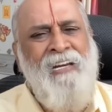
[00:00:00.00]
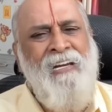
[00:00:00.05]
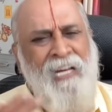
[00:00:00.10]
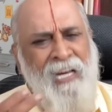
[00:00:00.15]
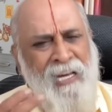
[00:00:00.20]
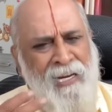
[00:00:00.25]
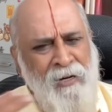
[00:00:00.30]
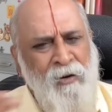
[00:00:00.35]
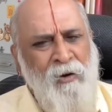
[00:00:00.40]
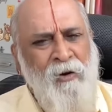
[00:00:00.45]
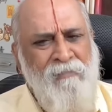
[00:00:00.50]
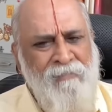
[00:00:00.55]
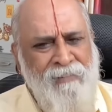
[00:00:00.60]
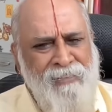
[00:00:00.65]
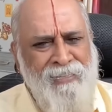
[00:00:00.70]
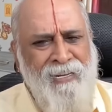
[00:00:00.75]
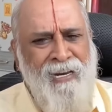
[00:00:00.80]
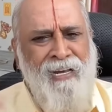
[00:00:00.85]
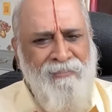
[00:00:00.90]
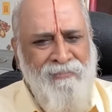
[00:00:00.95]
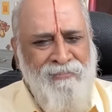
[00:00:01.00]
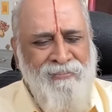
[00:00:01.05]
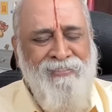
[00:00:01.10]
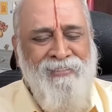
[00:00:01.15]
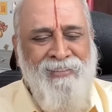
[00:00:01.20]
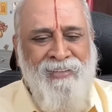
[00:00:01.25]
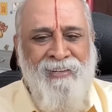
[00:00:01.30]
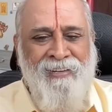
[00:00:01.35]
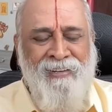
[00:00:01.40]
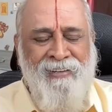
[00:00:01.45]
and carry on with
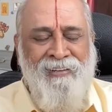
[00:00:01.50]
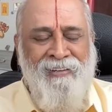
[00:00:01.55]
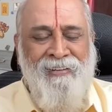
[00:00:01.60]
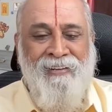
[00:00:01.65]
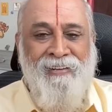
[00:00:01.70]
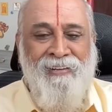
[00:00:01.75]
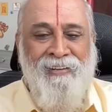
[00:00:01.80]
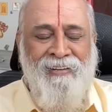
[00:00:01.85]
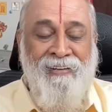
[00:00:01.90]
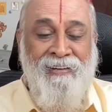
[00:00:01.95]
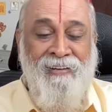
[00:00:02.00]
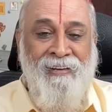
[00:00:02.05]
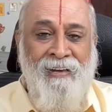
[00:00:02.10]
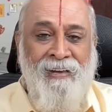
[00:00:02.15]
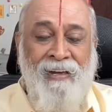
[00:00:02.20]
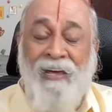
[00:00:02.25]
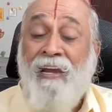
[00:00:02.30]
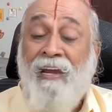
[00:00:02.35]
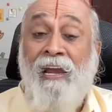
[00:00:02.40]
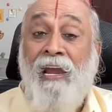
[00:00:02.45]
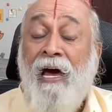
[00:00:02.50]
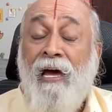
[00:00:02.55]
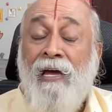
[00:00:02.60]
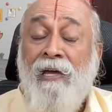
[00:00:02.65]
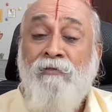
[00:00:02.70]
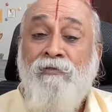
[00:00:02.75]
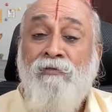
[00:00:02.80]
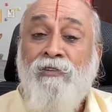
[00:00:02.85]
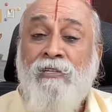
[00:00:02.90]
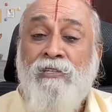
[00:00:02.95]
life.
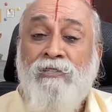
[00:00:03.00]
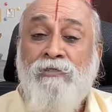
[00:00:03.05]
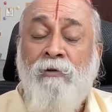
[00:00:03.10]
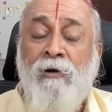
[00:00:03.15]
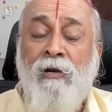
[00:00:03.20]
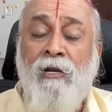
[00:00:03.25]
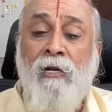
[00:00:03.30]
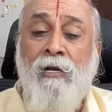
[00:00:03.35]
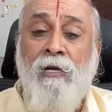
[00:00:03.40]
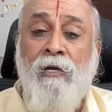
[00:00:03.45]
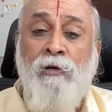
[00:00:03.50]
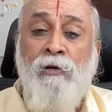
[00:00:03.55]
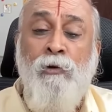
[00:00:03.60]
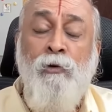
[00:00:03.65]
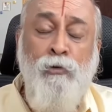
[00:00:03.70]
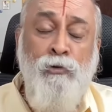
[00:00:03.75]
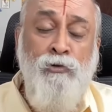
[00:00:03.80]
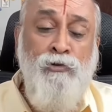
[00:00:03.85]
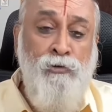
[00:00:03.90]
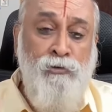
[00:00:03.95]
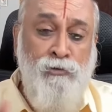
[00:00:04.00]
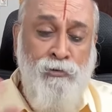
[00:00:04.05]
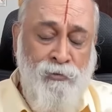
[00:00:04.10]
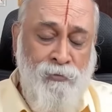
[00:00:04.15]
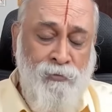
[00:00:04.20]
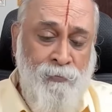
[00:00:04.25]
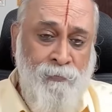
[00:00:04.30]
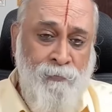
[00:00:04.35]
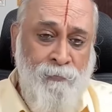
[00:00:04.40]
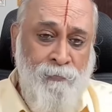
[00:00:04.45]
Life is very
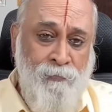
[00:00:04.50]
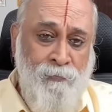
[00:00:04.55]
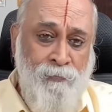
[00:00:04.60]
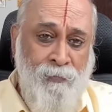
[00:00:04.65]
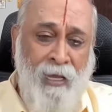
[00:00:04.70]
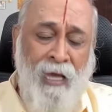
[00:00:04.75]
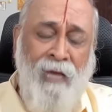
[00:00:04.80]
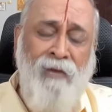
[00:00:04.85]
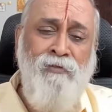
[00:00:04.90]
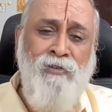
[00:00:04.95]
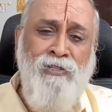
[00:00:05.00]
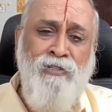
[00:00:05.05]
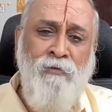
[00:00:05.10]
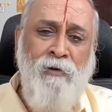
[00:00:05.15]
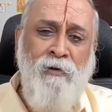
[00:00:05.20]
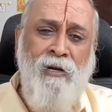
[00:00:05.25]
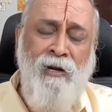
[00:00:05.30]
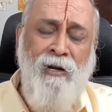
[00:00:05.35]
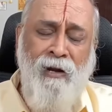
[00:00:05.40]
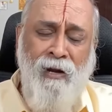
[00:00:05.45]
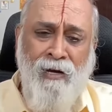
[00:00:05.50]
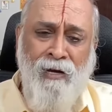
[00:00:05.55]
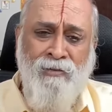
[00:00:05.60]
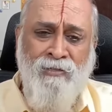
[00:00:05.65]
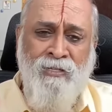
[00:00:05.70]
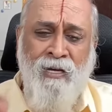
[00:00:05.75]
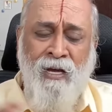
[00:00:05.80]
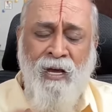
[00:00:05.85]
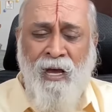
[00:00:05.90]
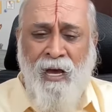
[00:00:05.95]
huge. Life is very
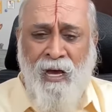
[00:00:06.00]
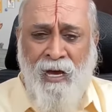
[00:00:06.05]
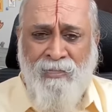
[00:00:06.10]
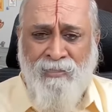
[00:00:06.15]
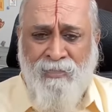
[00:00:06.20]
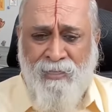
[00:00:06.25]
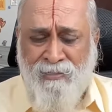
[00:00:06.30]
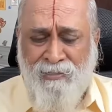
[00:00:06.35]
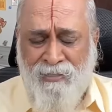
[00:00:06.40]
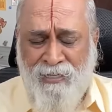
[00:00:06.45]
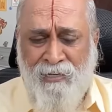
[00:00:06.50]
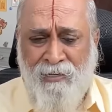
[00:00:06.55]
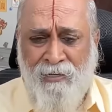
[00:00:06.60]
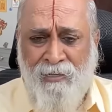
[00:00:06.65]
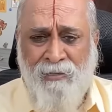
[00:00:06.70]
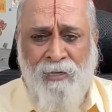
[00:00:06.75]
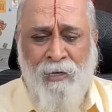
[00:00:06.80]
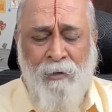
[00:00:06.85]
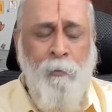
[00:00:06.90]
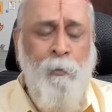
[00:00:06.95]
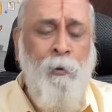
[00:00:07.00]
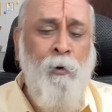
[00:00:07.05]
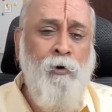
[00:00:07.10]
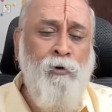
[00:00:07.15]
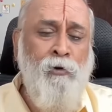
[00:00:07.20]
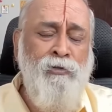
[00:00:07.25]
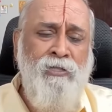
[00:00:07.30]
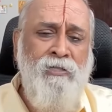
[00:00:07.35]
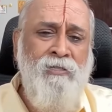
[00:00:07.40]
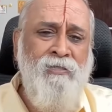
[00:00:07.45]
large. As I said in that
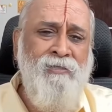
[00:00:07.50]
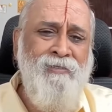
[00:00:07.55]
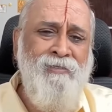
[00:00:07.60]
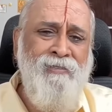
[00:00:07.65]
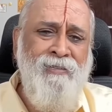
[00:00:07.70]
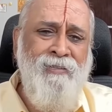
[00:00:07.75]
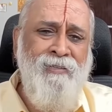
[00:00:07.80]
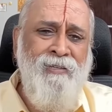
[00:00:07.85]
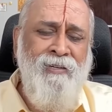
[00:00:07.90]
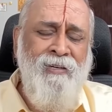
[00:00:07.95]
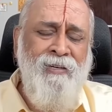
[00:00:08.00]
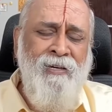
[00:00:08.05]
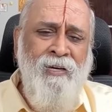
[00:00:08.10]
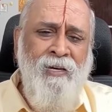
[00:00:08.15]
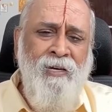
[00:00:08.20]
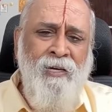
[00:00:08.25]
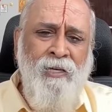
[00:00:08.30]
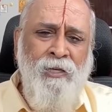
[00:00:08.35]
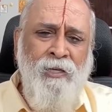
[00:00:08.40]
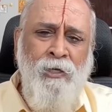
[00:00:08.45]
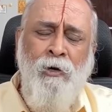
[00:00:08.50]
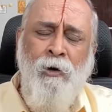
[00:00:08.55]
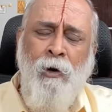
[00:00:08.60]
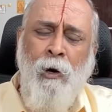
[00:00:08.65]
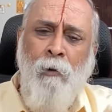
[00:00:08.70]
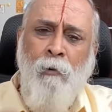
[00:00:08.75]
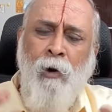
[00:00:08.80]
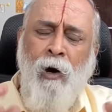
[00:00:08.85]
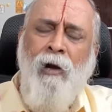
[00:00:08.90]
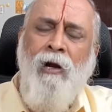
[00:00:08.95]
post,
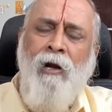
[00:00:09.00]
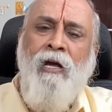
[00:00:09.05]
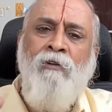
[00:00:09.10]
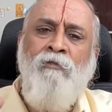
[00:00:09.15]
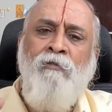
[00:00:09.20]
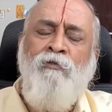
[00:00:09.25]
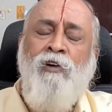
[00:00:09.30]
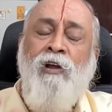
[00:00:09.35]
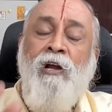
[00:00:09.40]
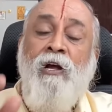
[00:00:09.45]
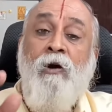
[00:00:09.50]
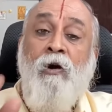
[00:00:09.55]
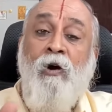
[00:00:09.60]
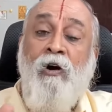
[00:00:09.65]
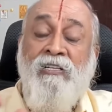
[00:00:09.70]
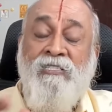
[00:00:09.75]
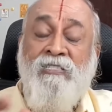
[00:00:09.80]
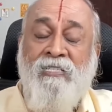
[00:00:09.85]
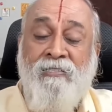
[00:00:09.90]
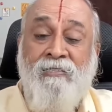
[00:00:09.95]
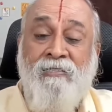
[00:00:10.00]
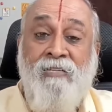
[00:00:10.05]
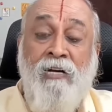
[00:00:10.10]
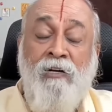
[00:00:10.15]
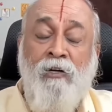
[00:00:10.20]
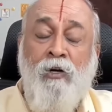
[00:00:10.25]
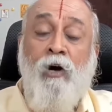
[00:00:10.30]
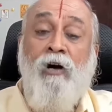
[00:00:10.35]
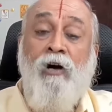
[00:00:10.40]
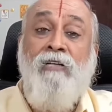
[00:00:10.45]
you have all come for a cause.
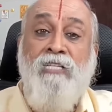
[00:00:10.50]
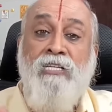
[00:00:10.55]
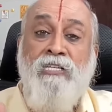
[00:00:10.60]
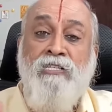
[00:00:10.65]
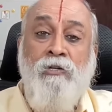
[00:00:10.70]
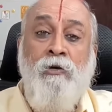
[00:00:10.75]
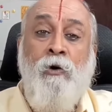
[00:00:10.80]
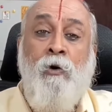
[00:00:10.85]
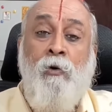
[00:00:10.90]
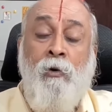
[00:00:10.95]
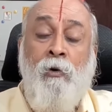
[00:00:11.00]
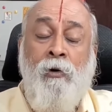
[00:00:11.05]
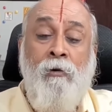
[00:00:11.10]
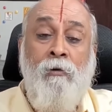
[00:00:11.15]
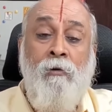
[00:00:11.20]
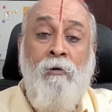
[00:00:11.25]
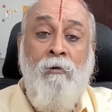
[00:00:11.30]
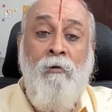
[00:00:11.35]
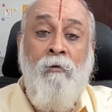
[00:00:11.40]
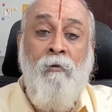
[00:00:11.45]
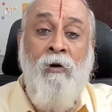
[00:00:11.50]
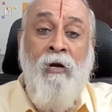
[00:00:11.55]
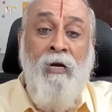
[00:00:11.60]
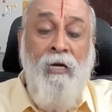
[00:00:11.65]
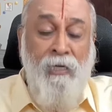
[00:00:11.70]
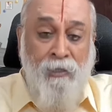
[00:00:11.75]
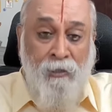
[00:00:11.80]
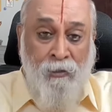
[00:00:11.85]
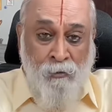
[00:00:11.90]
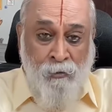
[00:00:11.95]
That cause is known
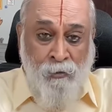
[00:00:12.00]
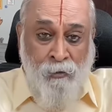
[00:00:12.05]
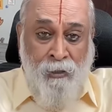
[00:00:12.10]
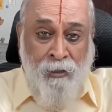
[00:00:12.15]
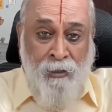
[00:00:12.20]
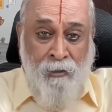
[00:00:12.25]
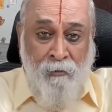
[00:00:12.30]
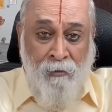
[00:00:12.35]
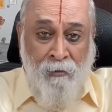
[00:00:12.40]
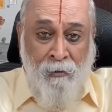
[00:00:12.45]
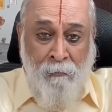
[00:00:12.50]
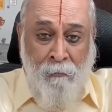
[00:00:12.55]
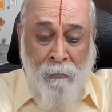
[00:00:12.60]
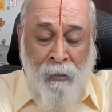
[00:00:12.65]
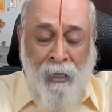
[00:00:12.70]
only to the